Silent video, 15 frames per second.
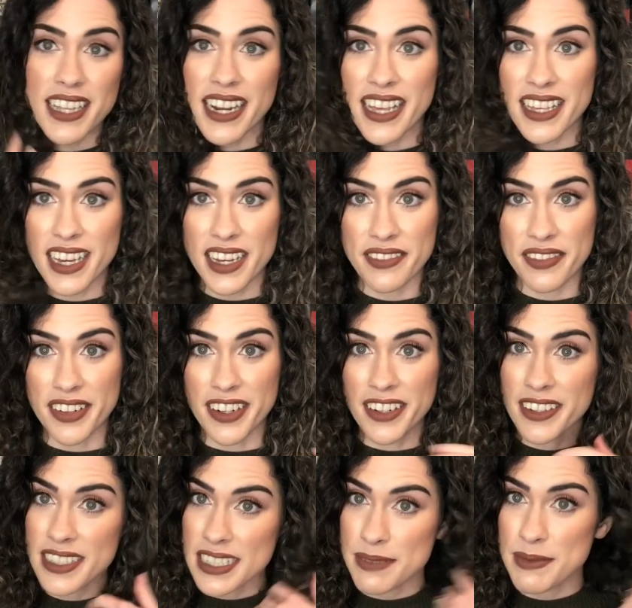that I got for
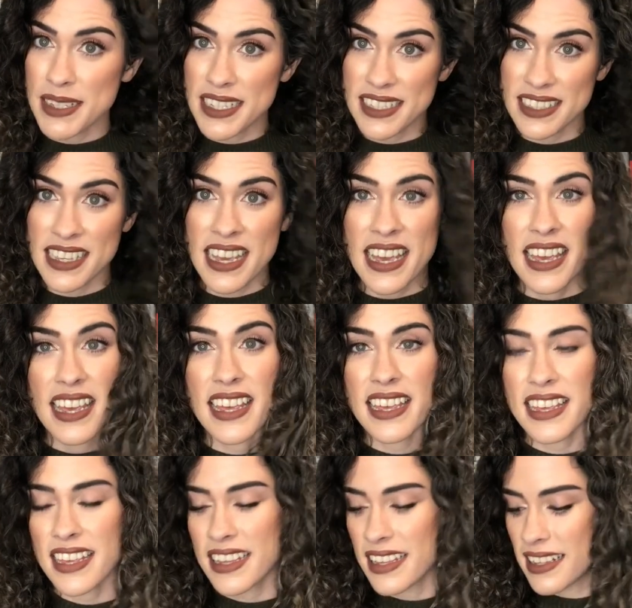Christmas
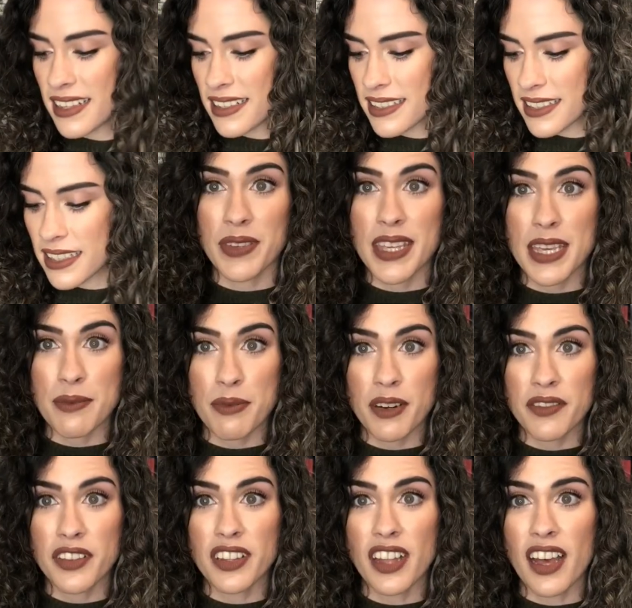is Keeper
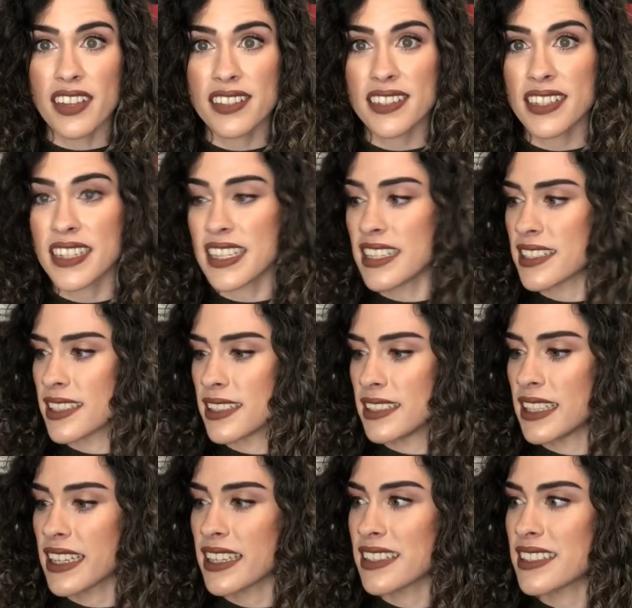of the Lost Cities
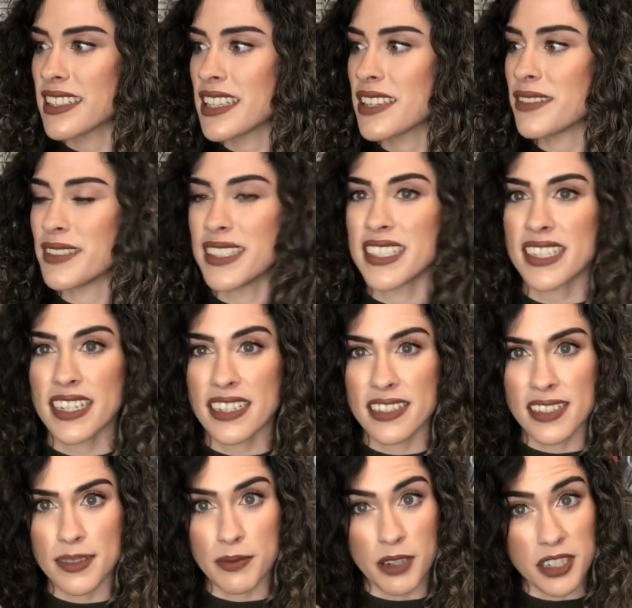Legacy, which
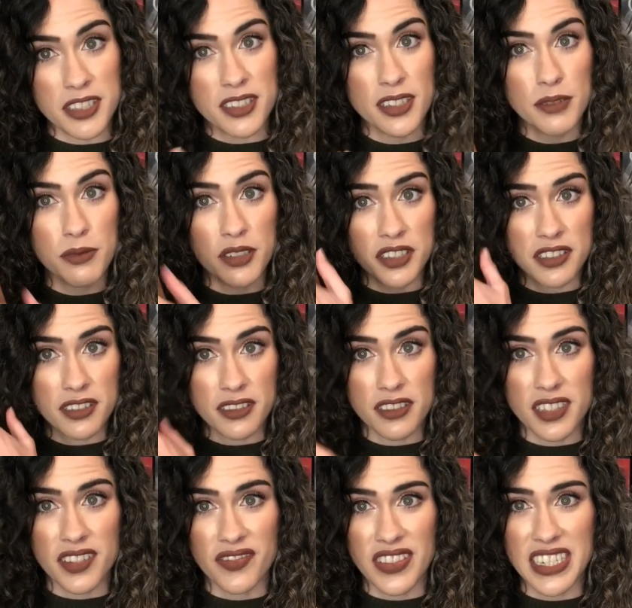is the Barnes & Noble
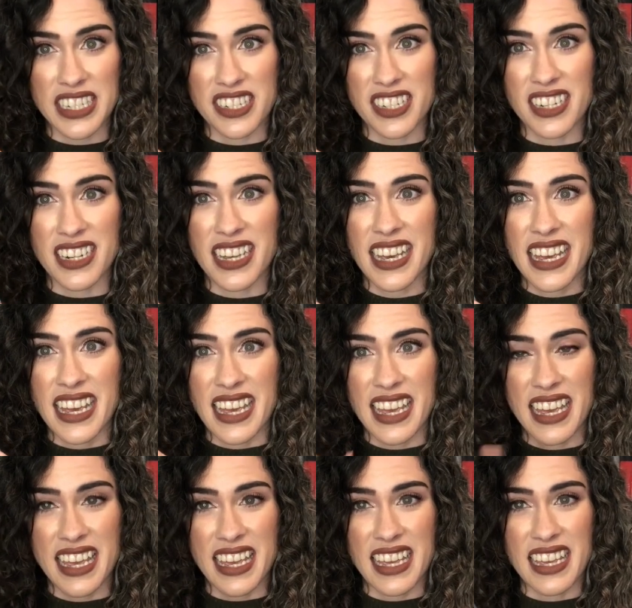exclusive edition
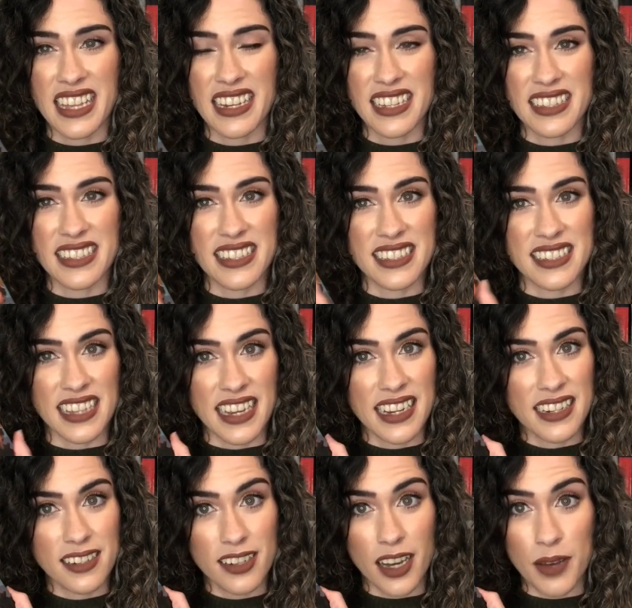and it's a
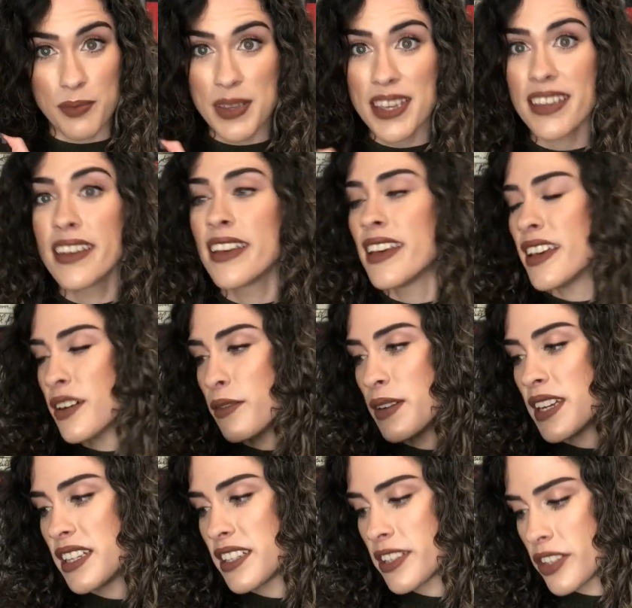signed copy,
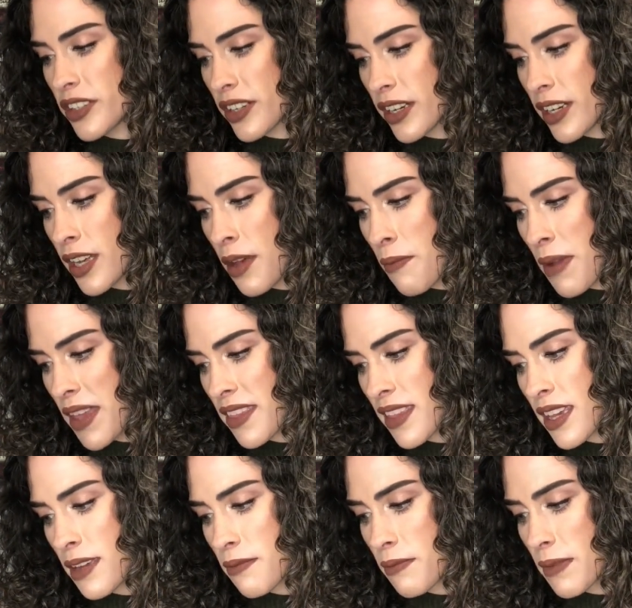which um, I
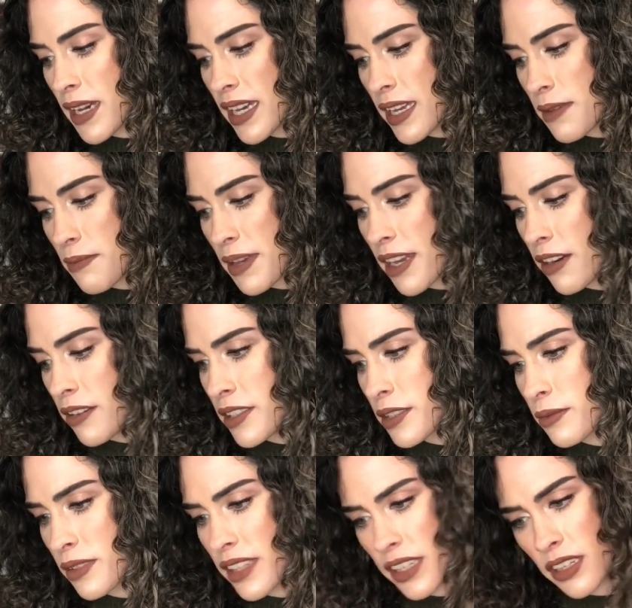think my
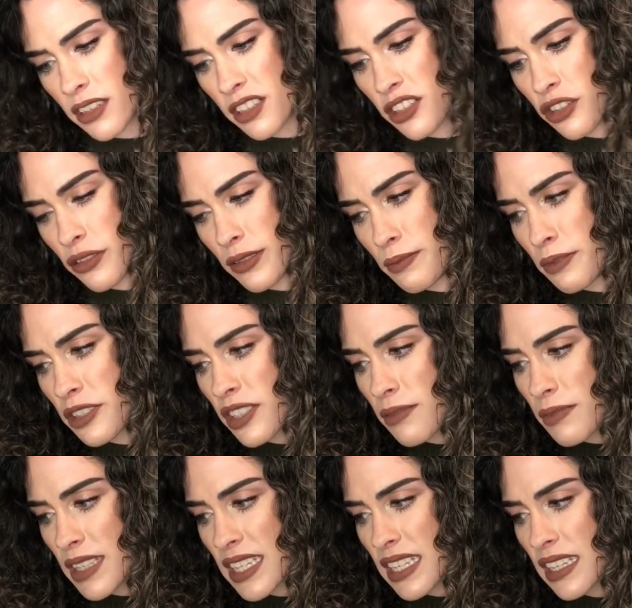parents were like on a trip or
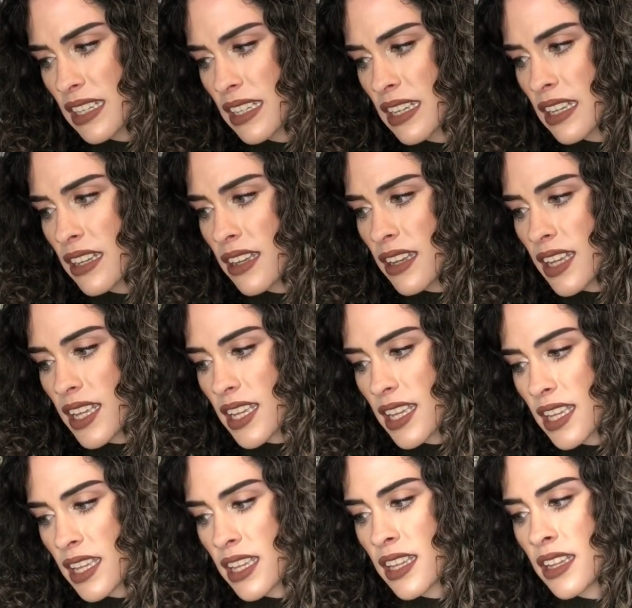something
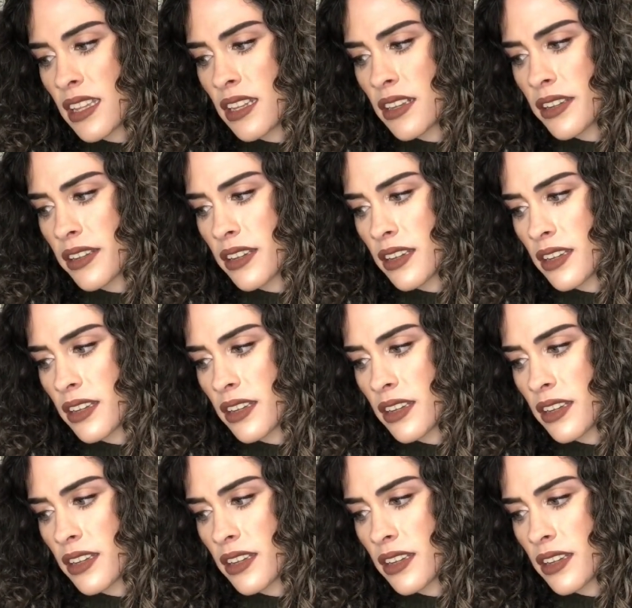and,